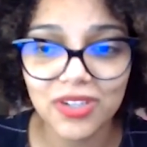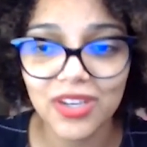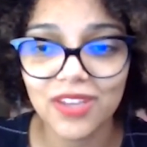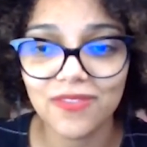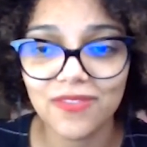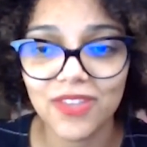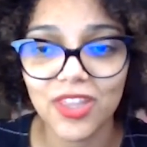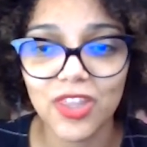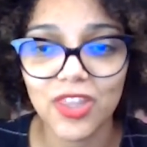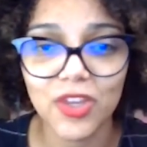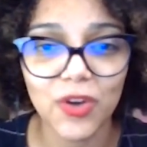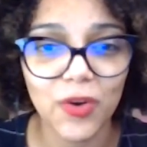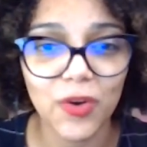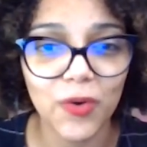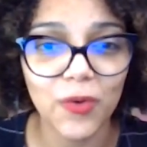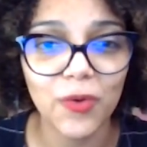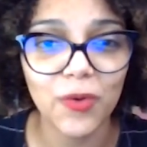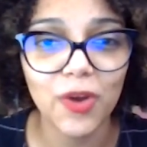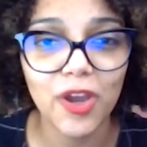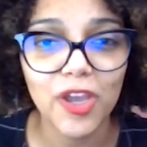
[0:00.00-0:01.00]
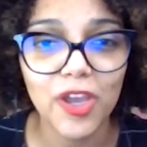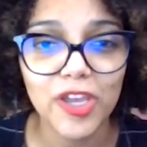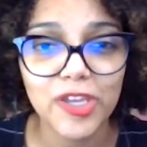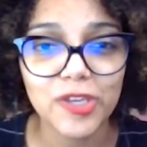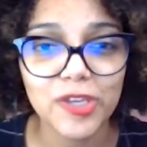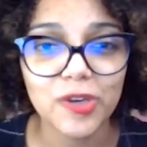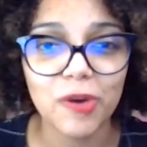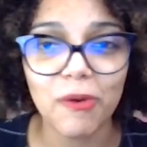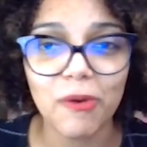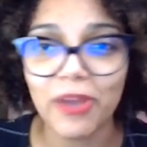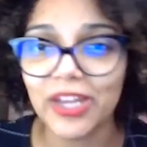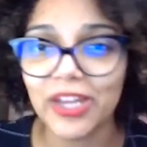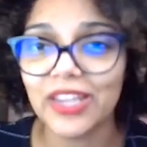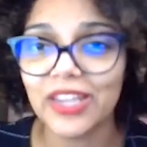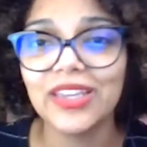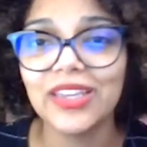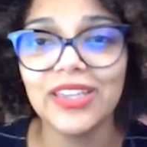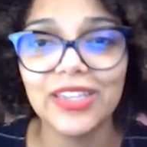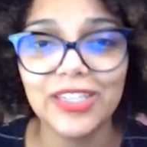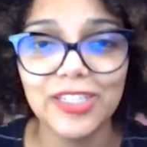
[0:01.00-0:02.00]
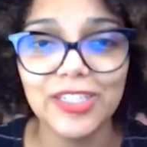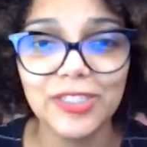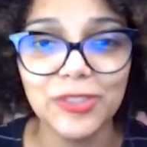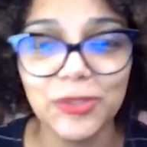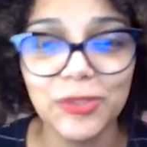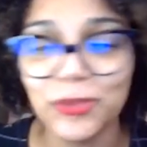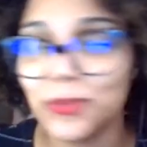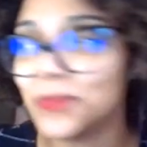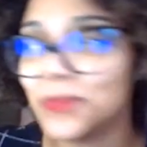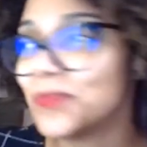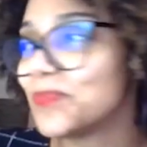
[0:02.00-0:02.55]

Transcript: even though you already knew.